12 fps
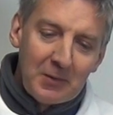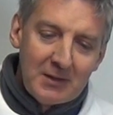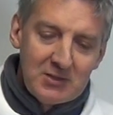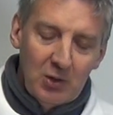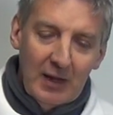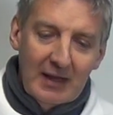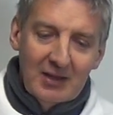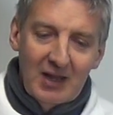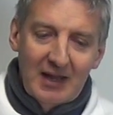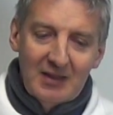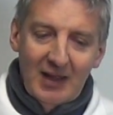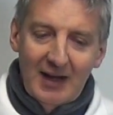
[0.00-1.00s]
So in,
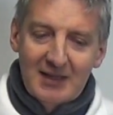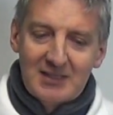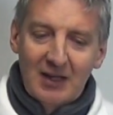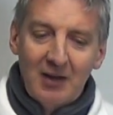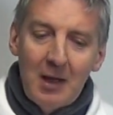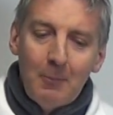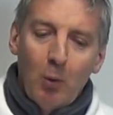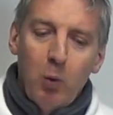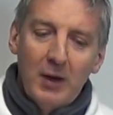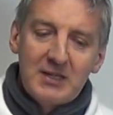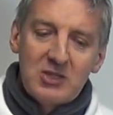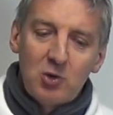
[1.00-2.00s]
in that extent, but
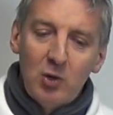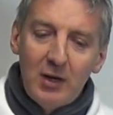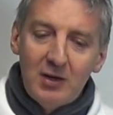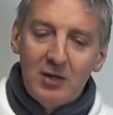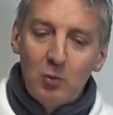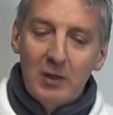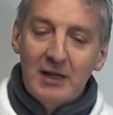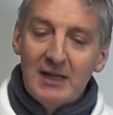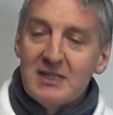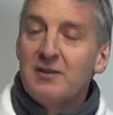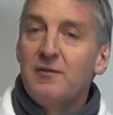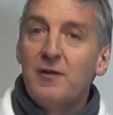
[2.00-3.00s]
what it's creating really
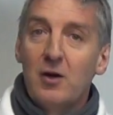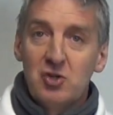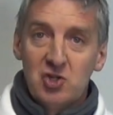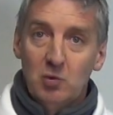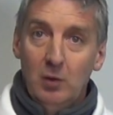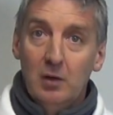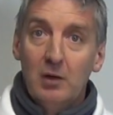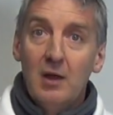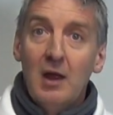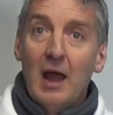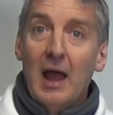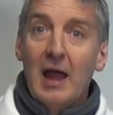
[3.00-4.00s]
is a virtual
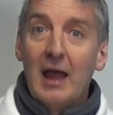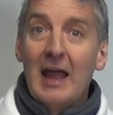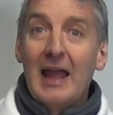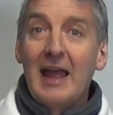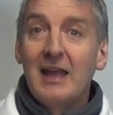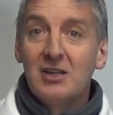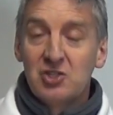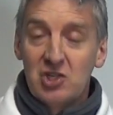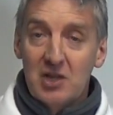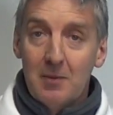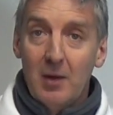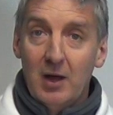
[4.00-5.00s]
uh,
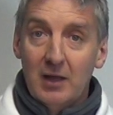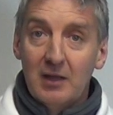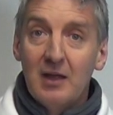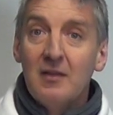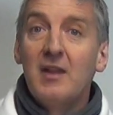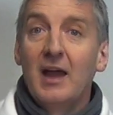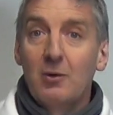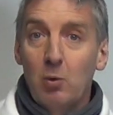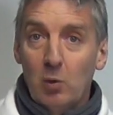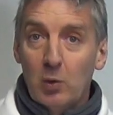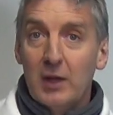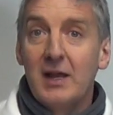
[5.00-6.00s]
HDMI
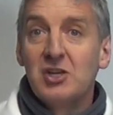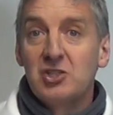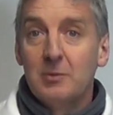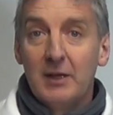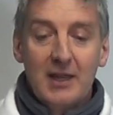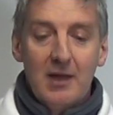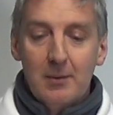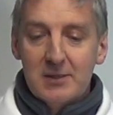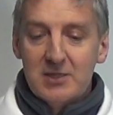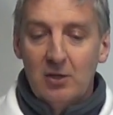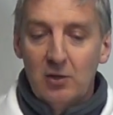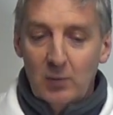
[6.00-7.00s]
network with HDMI cables,
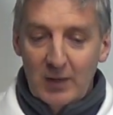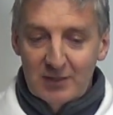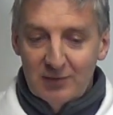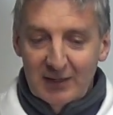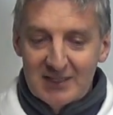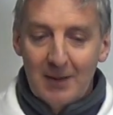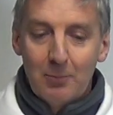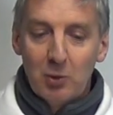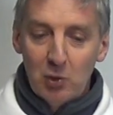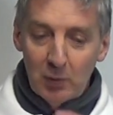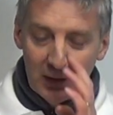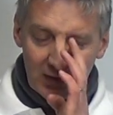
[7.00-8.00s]
all the rest of it, except we're
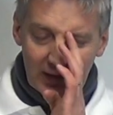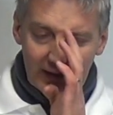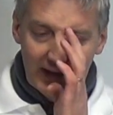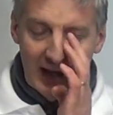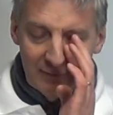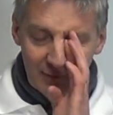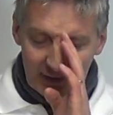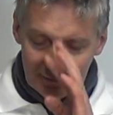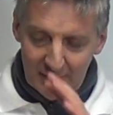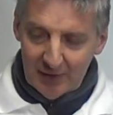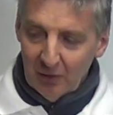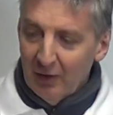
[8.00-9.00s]
doing it on cat Five
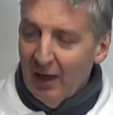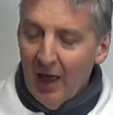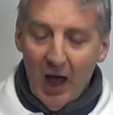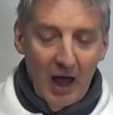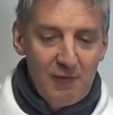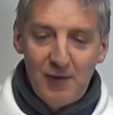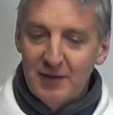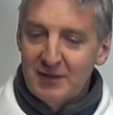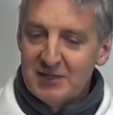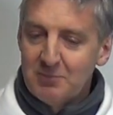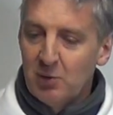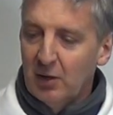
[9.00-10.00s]
here. I find
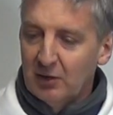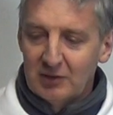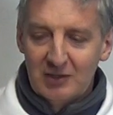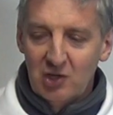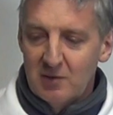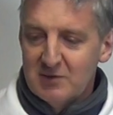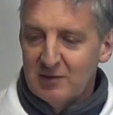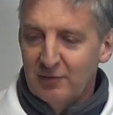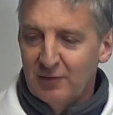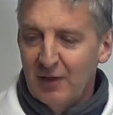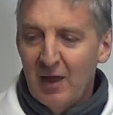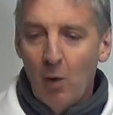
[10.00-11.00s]
this product in terms
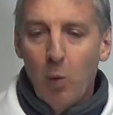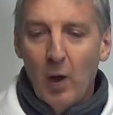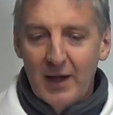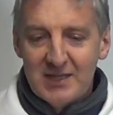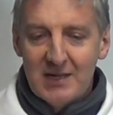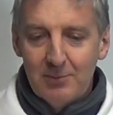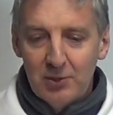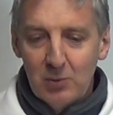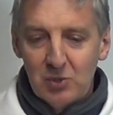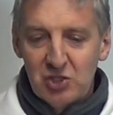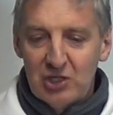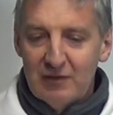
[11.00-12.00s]
of what it's able to
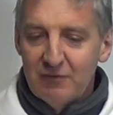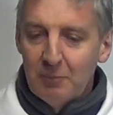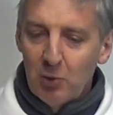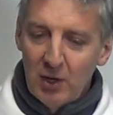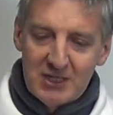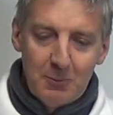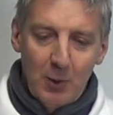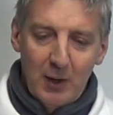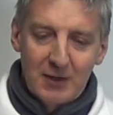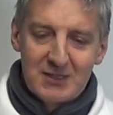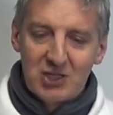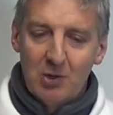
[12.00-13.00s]
achieve, the price point
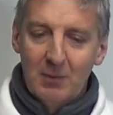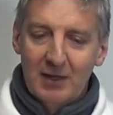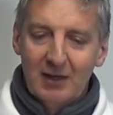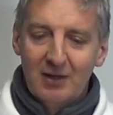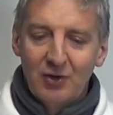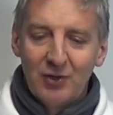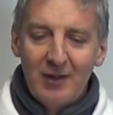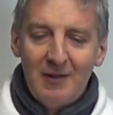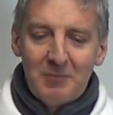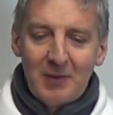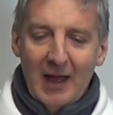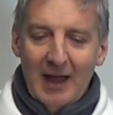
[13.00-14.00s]
it's coming in at,
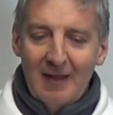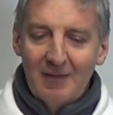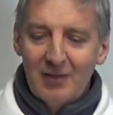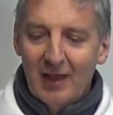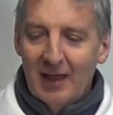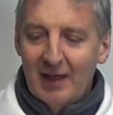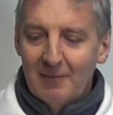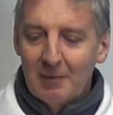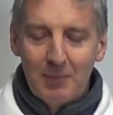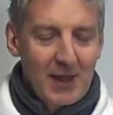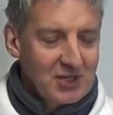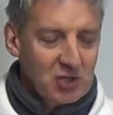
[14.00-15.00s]
and, uh, and the
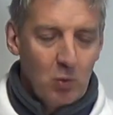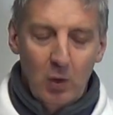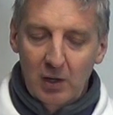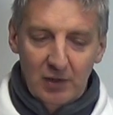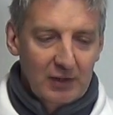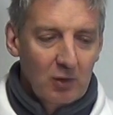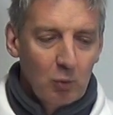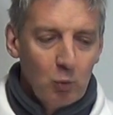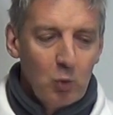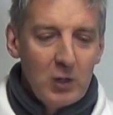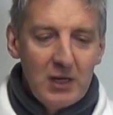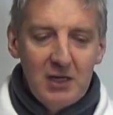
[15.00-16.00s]
picture quality
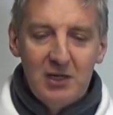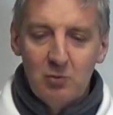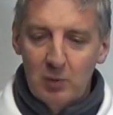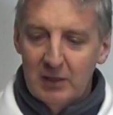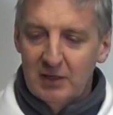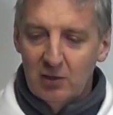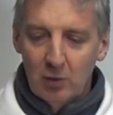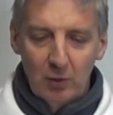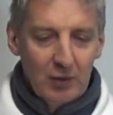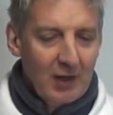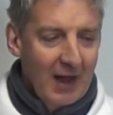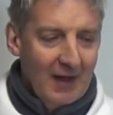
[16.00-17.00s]
really really
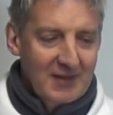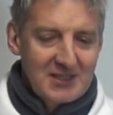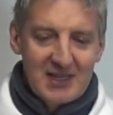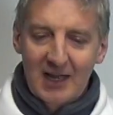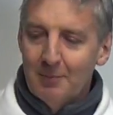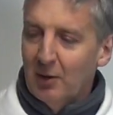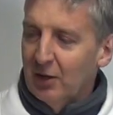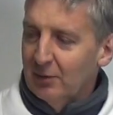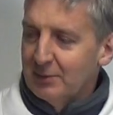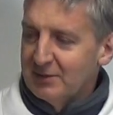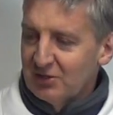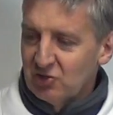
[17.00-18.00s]
good and the setup on it
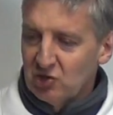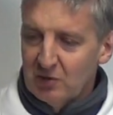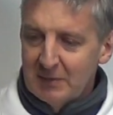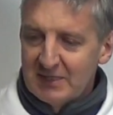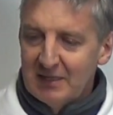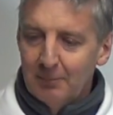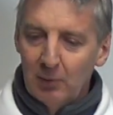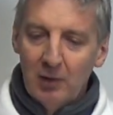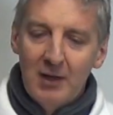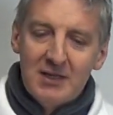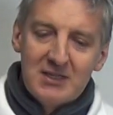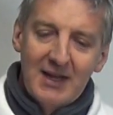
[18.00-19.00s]
was extremely simple
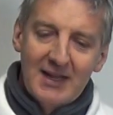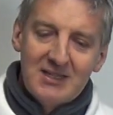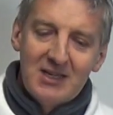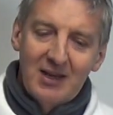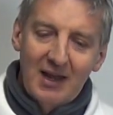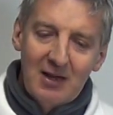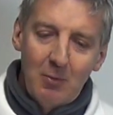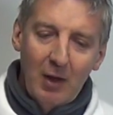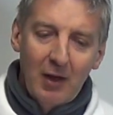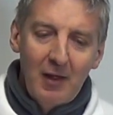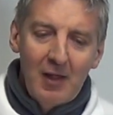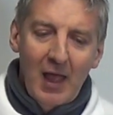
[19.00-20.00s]
so that's it
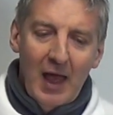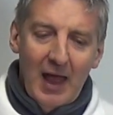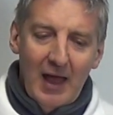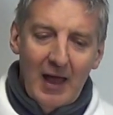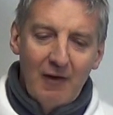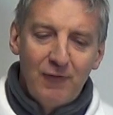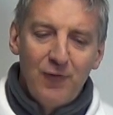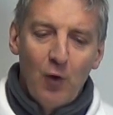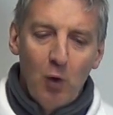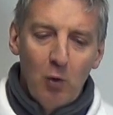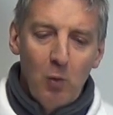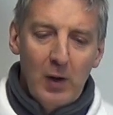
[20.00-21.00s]
anyway uh, a
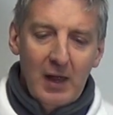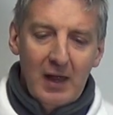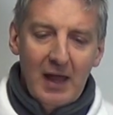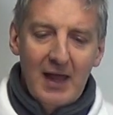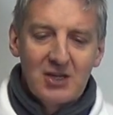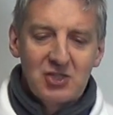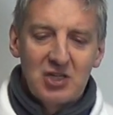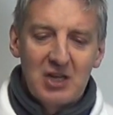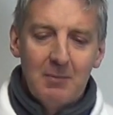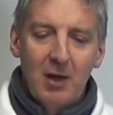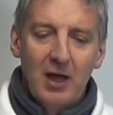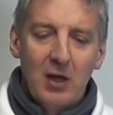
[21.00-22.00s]
four-way
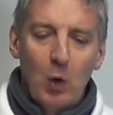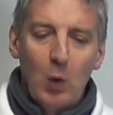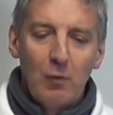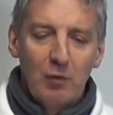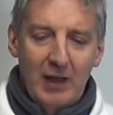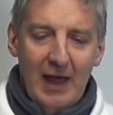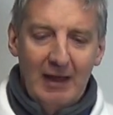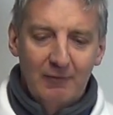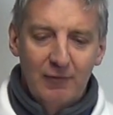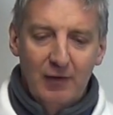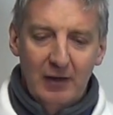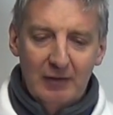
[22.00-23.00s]
HDMI over Cat
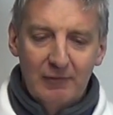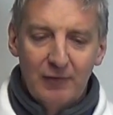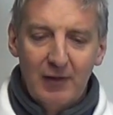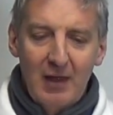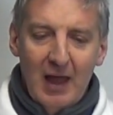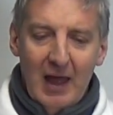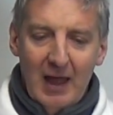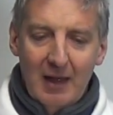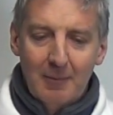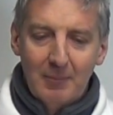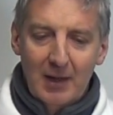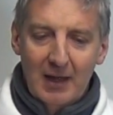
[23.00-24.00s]
5
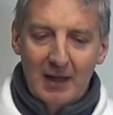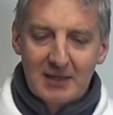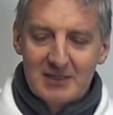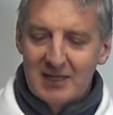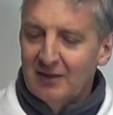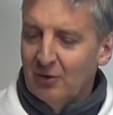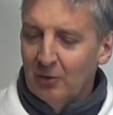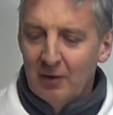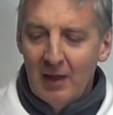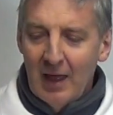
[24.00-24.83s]
um, uh, sender